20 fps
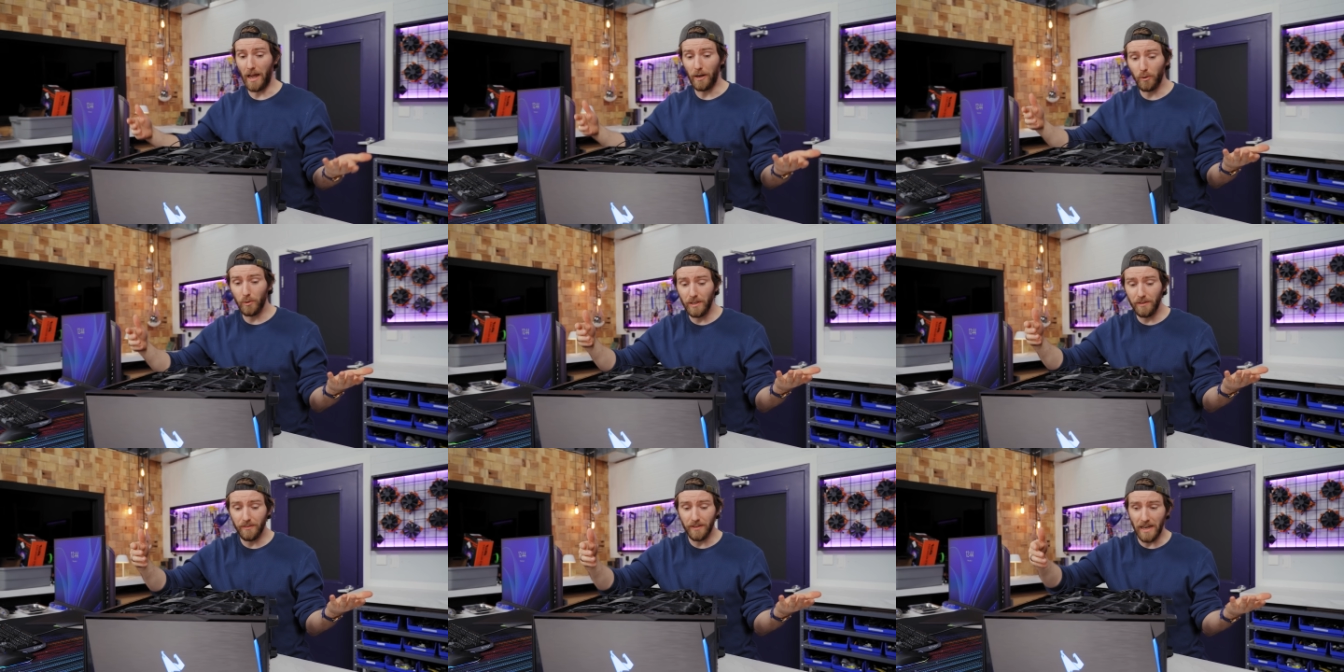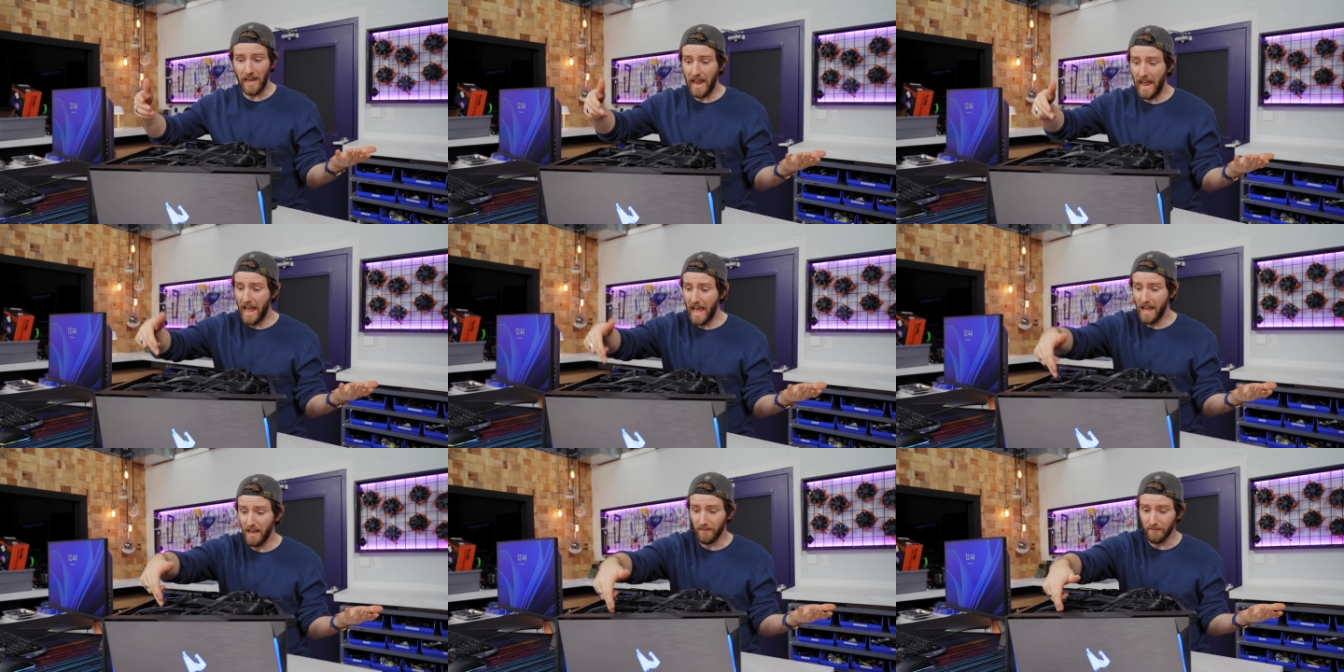I don't even
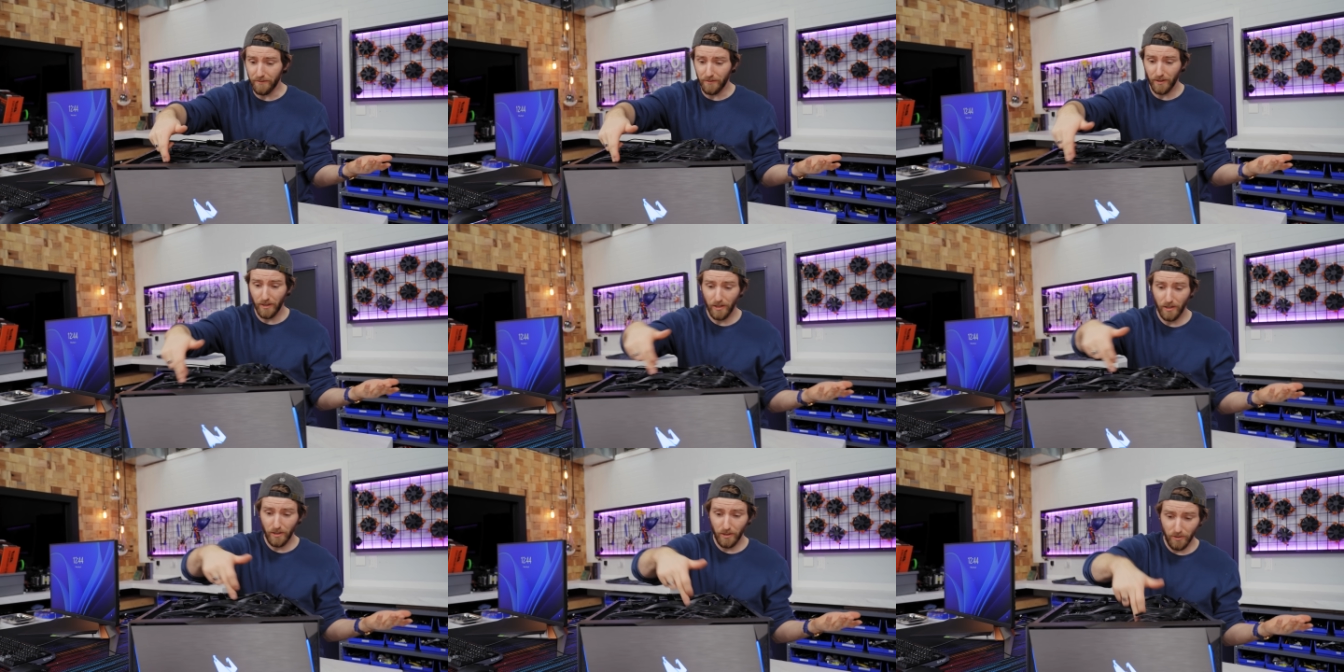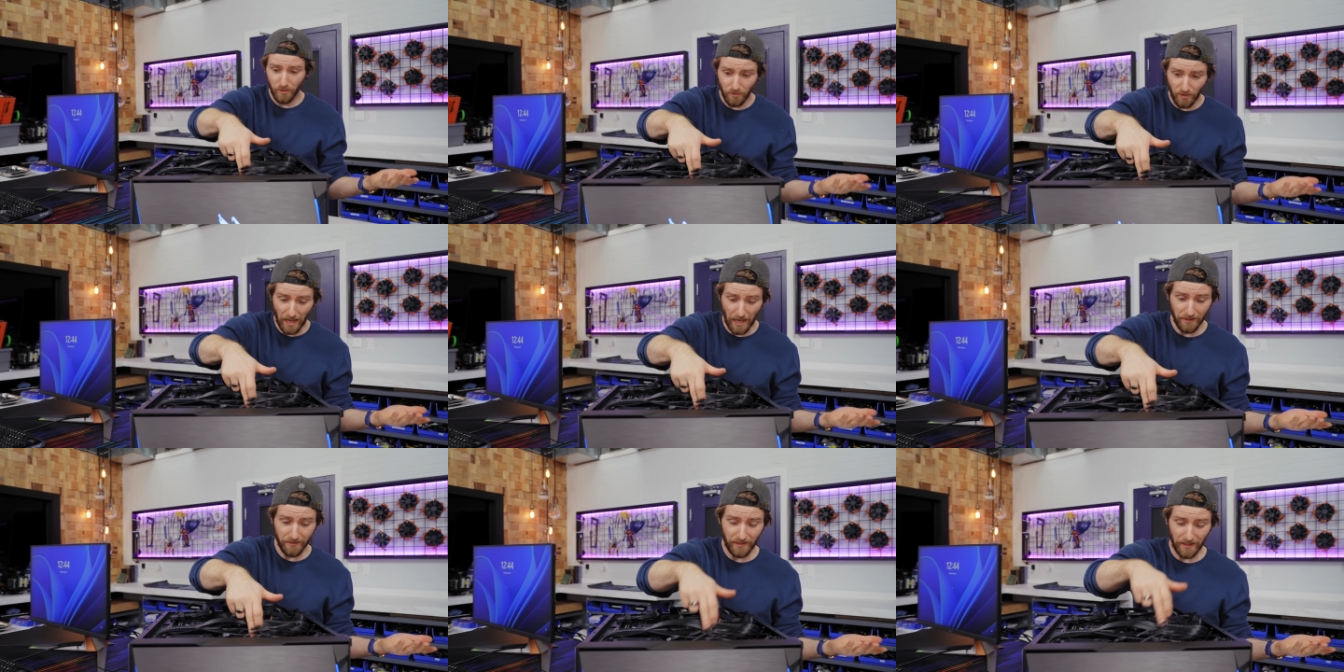have
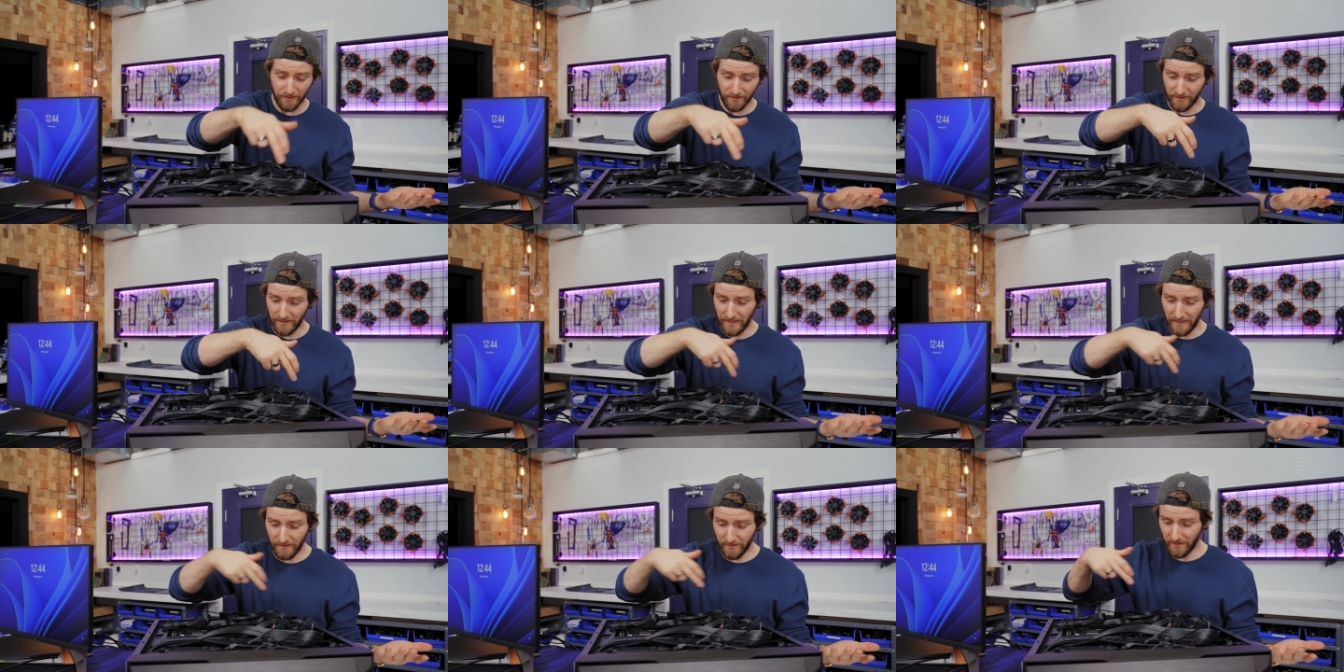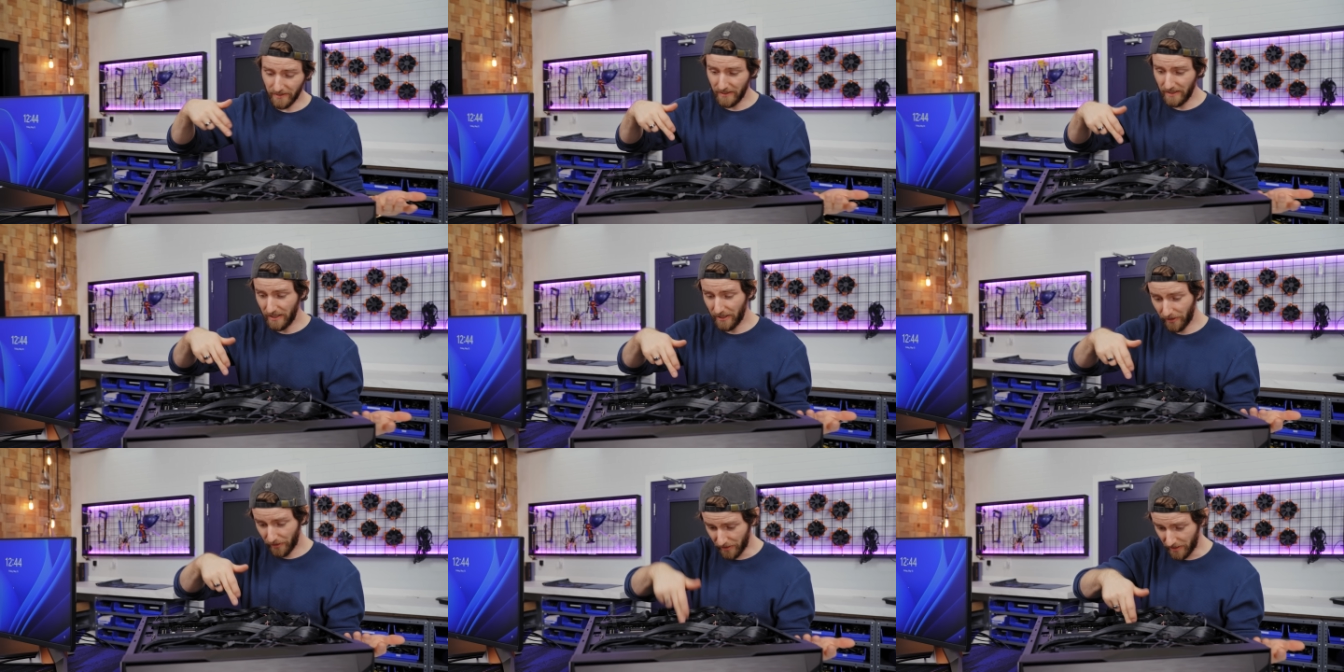SSDs in
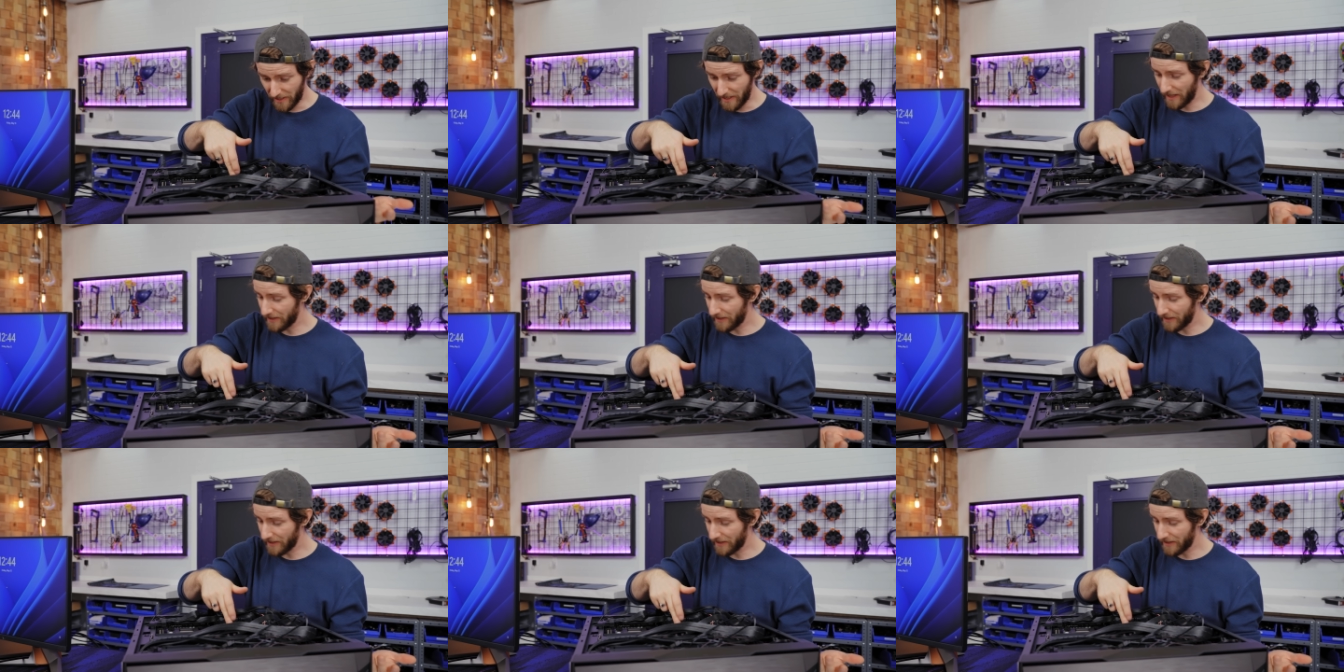here and an